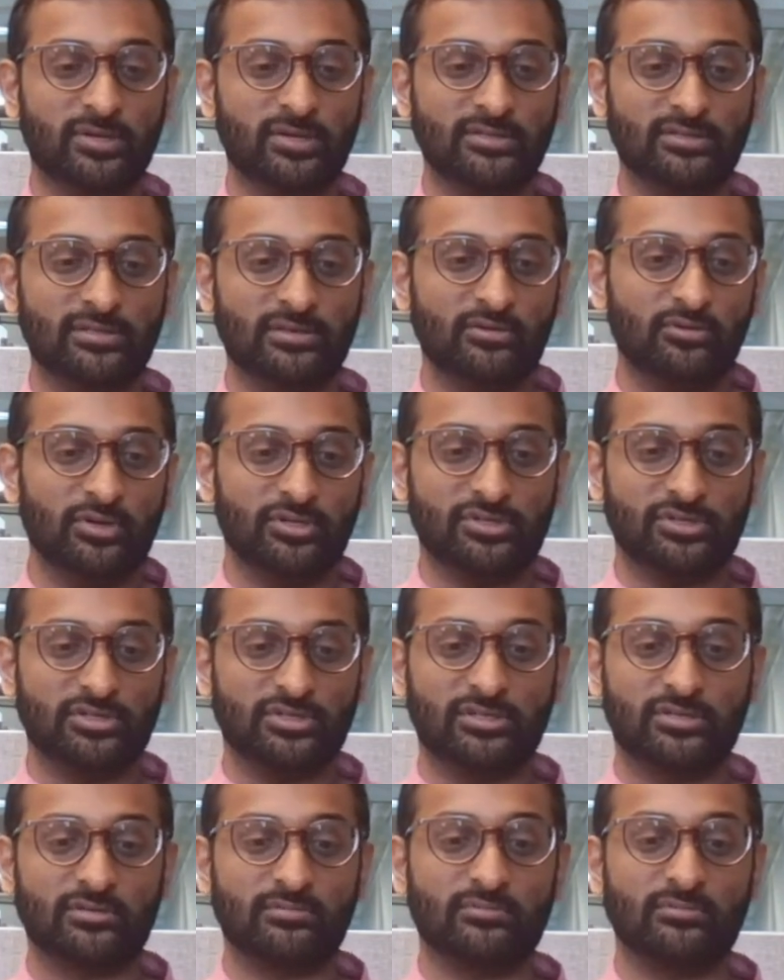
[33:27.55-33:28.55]
because the U.S.
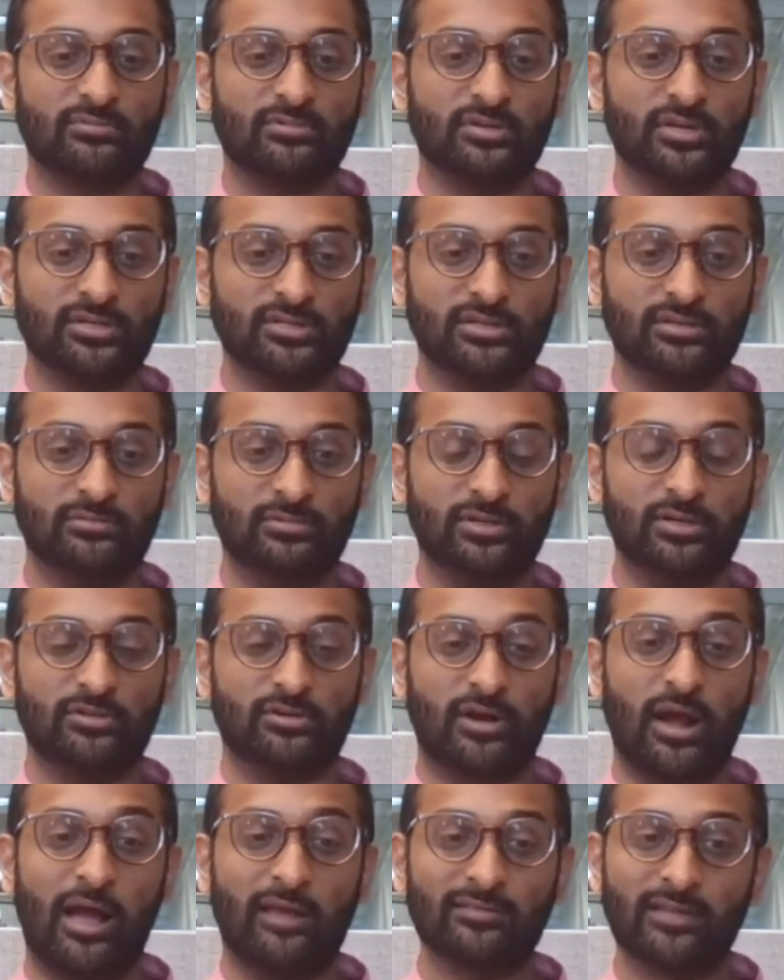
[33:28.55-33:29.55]
just doesn't
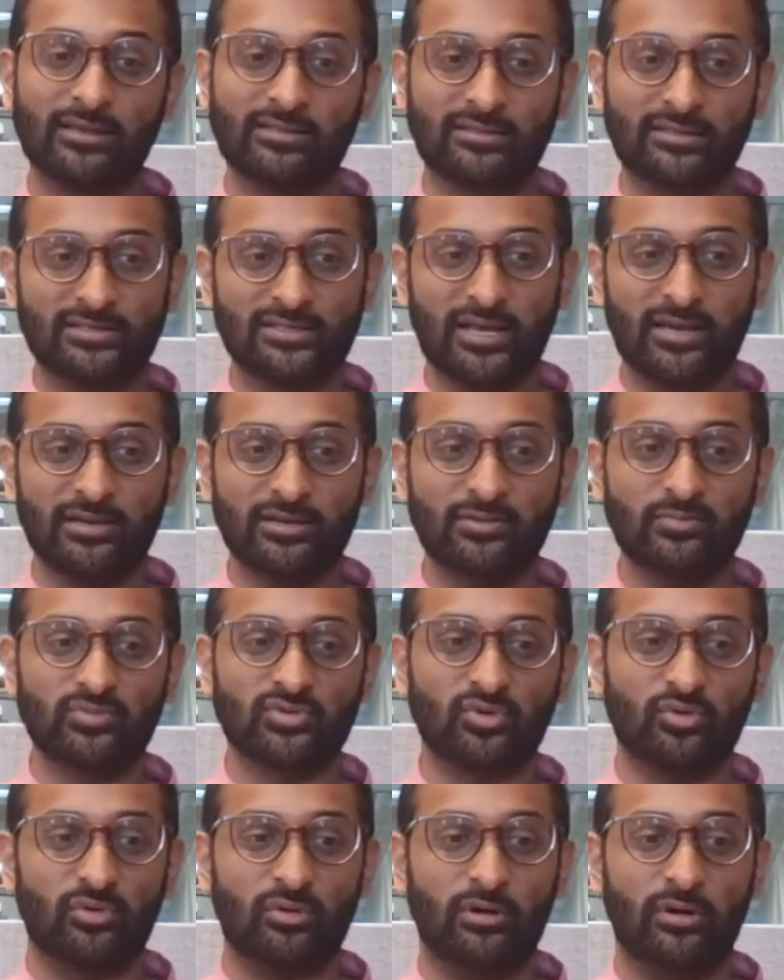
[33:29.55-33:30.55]
either highlight these
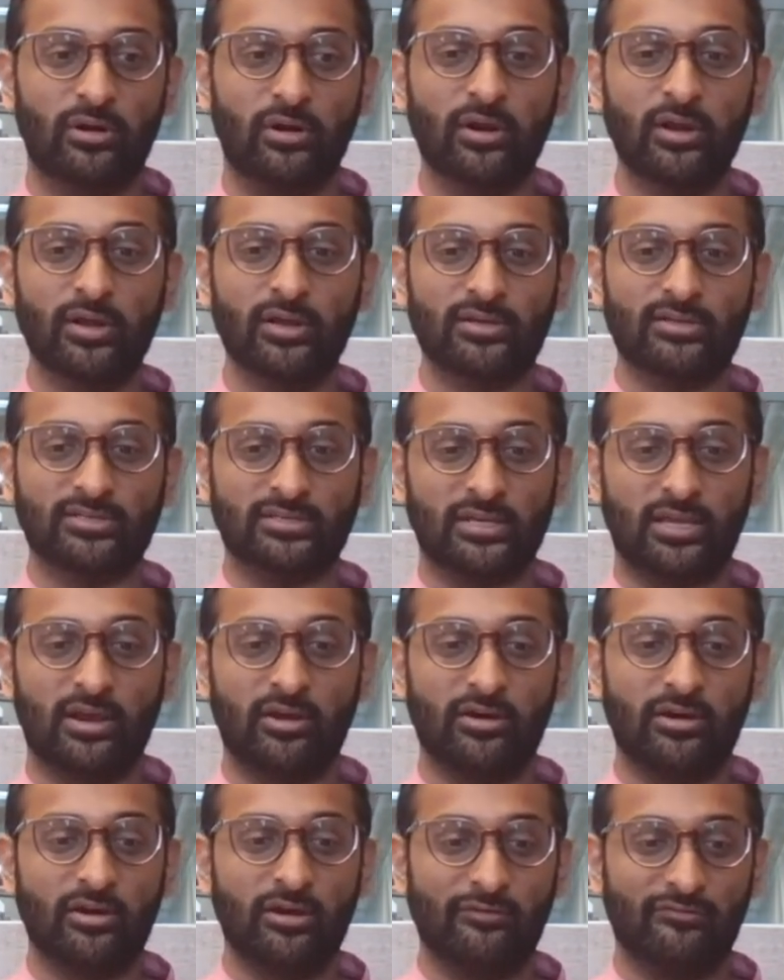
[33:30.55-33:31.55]
items or doesn't
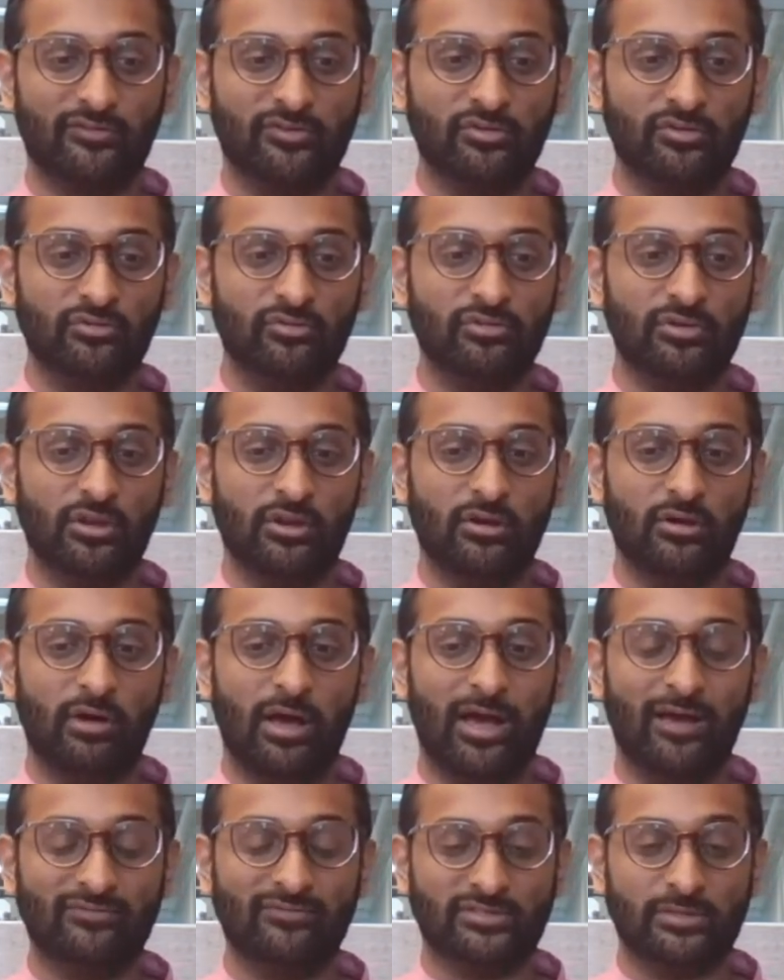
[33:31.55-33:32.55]
care enough to
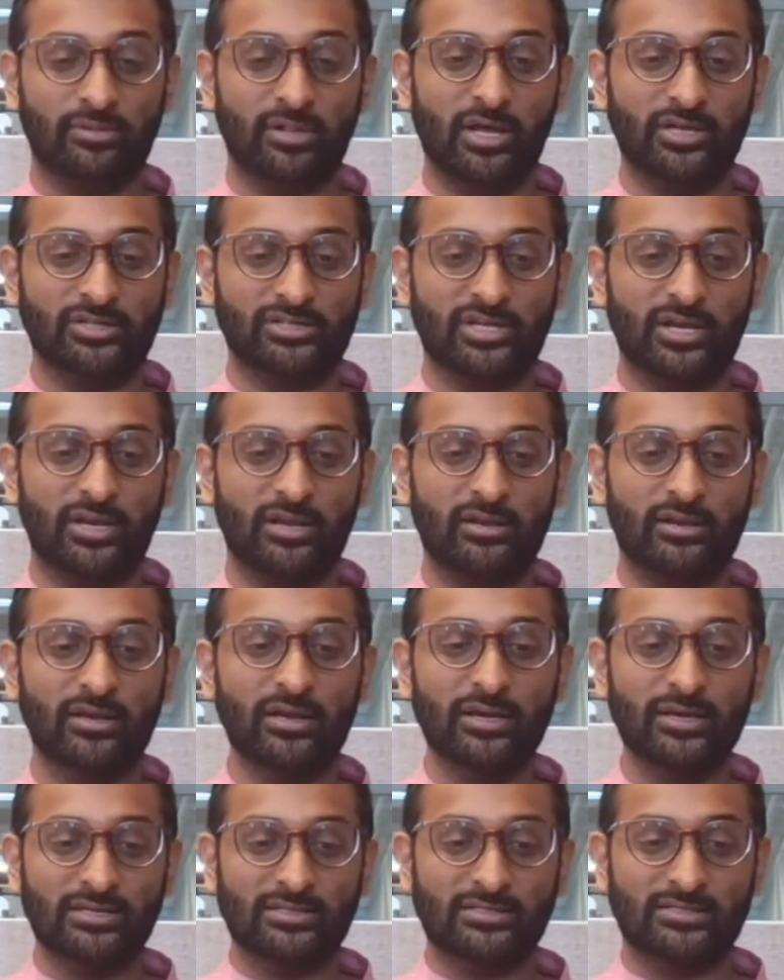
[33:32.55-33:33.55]
have supply
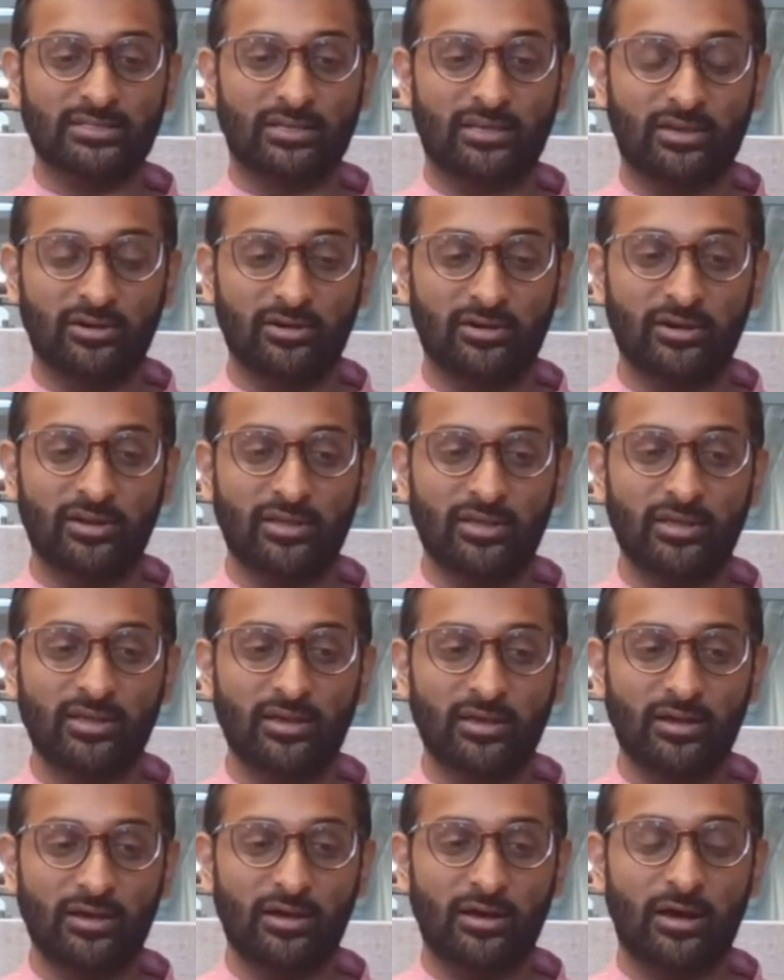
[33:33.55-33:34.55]
chain
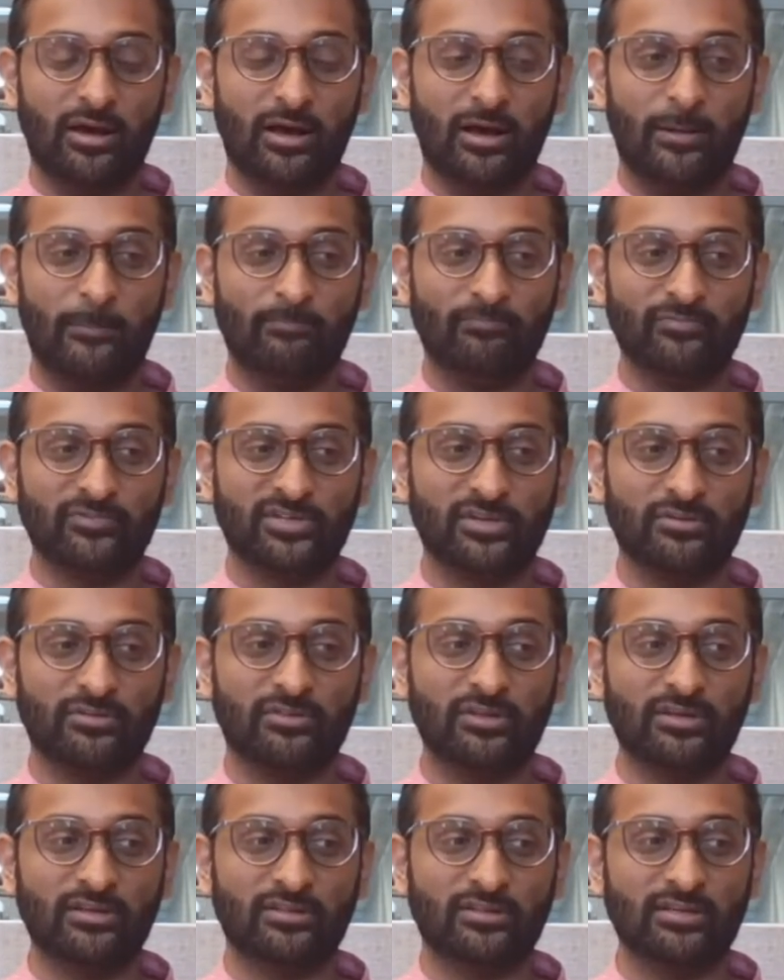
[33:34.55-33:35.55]
security. So
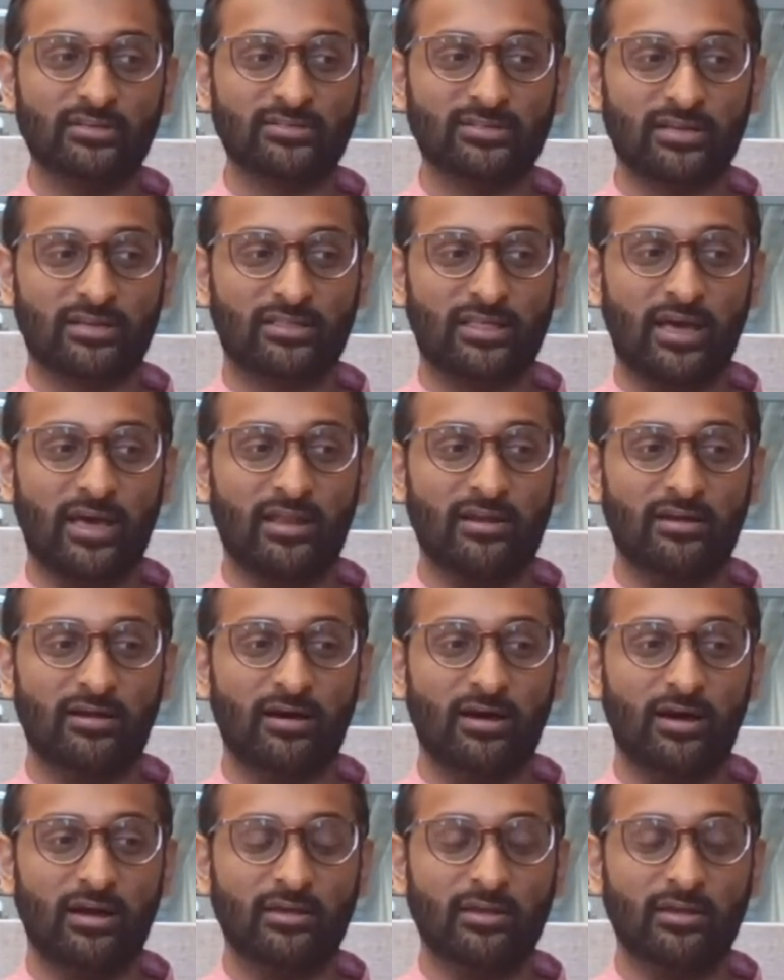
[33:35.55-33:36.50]
things like that.